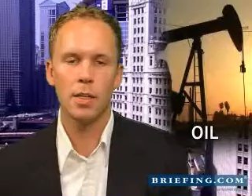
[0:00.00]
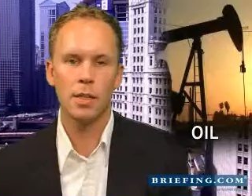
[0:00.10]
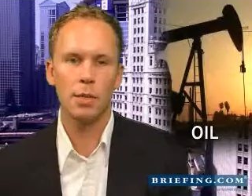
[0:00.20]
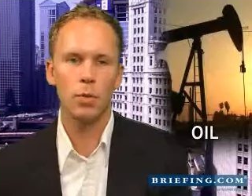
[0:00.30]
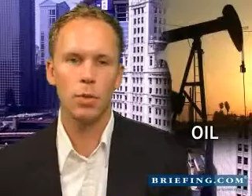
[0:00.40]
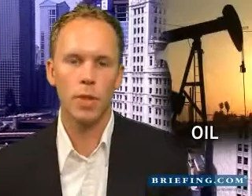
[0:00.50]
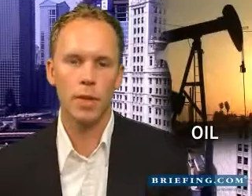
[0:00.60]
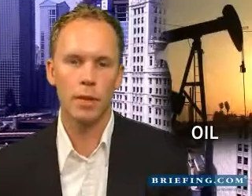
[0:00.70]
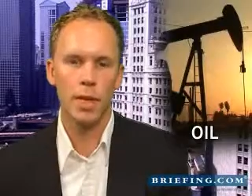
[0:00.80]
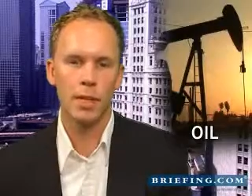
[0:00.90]
set for
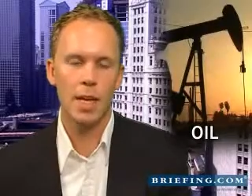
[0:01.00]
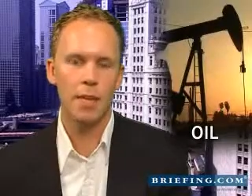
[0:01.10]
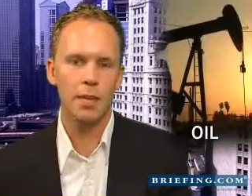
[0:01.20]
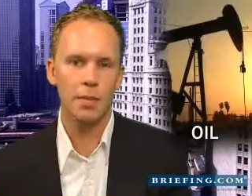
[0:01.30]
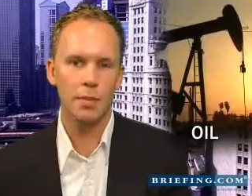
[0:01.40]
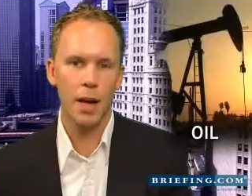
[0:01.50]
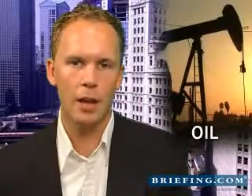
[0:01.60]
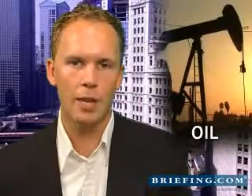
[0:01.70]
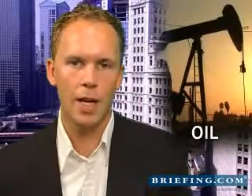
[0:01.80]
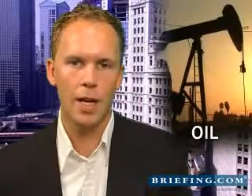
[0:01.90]
release at
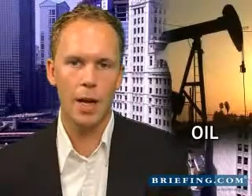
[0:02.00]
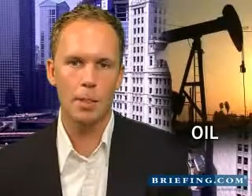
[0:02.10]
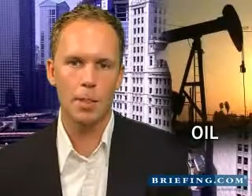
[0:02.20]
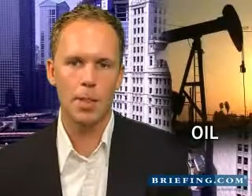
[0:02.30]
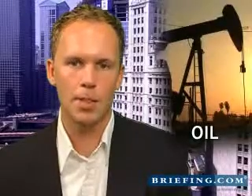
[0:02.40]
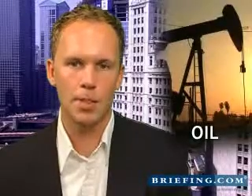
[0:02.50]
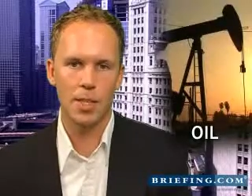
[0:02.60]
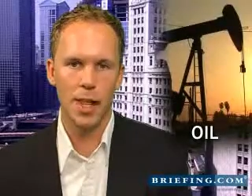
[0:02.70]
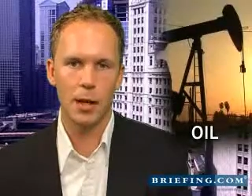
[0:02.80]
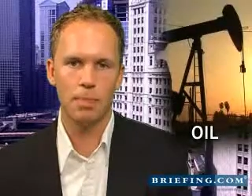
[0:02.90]
10:35 a.m. Eastern
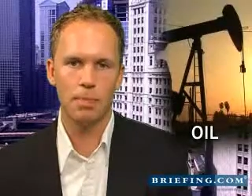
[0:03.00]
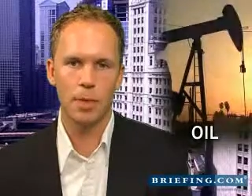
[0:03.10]
Time.